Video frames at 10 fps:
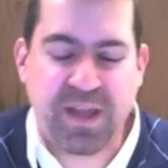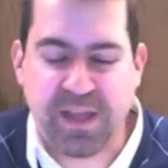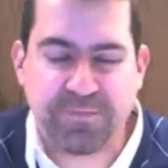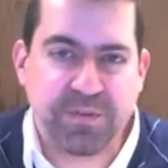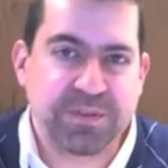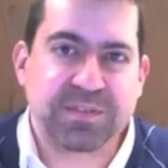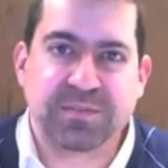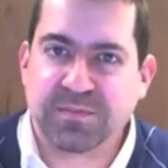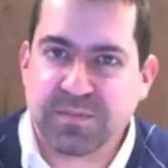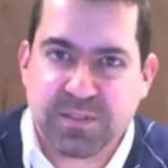I feel
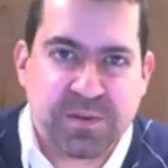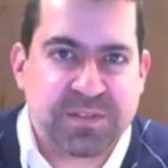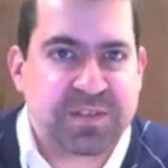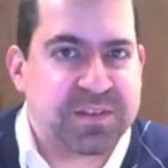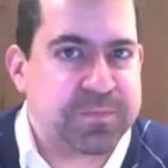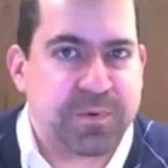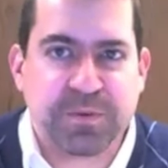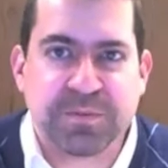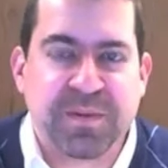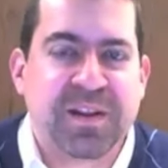students can
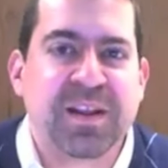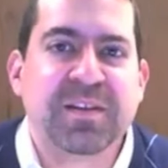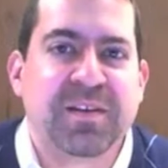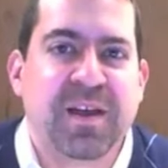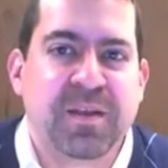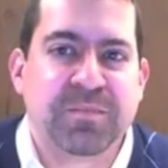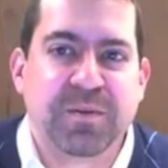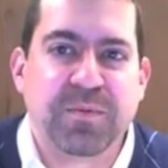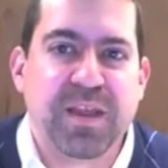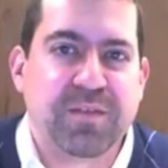approach me at any time that we